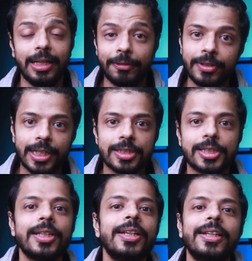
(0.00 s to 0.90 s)

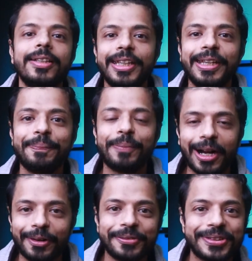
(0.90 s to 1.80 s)
leverage the
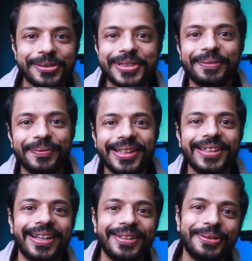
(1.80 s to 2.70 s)
power of social
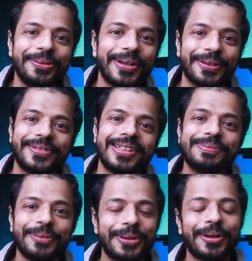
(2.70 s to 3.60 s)
media and do all of
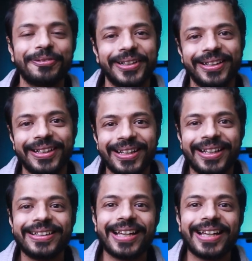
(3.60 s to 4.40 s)
this more often.